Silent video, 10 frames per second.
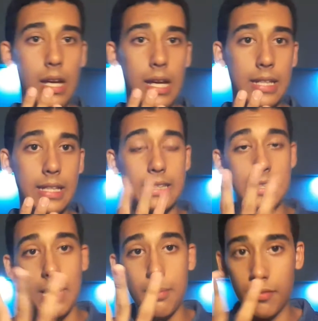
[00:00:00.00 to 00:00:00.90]
and the
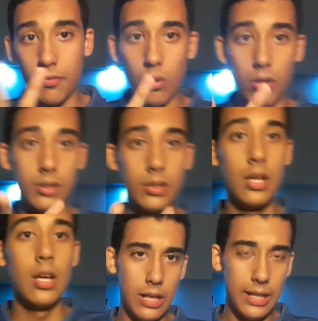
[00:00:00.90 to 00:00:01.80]
type of word.
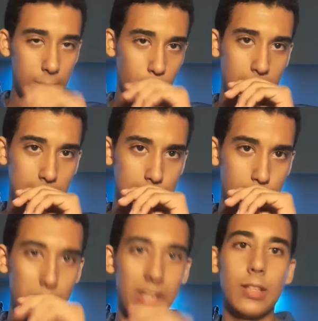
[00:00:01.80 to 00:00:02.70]
I wanna
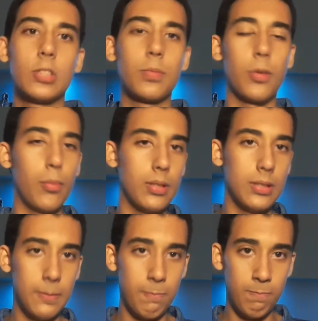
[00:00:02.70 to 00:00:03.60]
make an experiment.